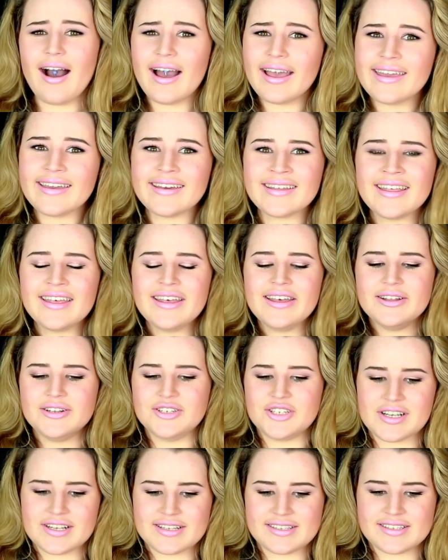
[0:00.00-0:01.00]
I
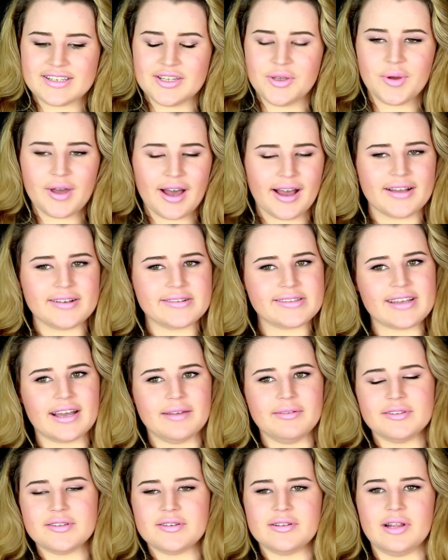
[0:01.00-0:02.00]
know
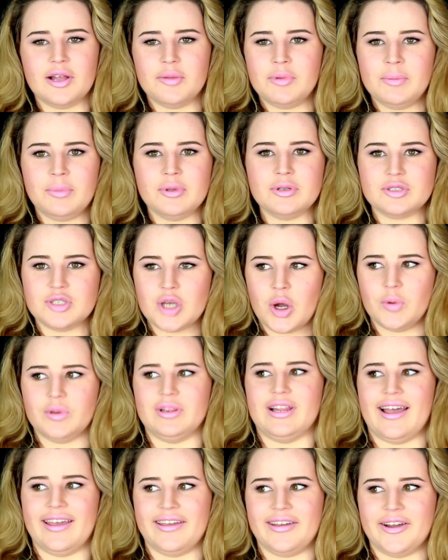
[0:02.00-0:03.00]
that a lot of people
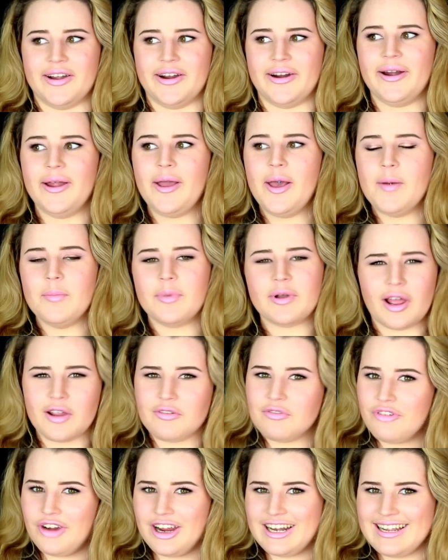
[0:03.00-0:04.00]
don't like her, but
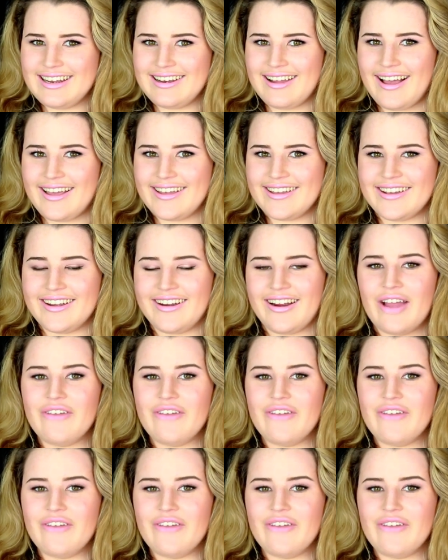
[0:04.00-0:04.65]
I really like her.